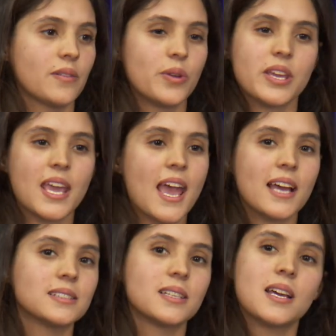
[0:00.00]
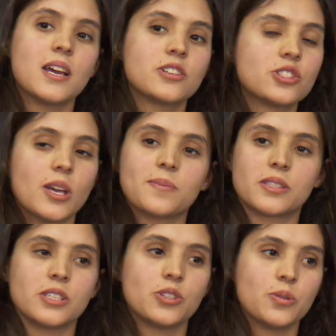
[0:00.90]
We can't
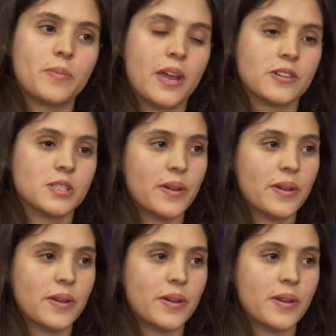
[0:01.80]
substitute parents.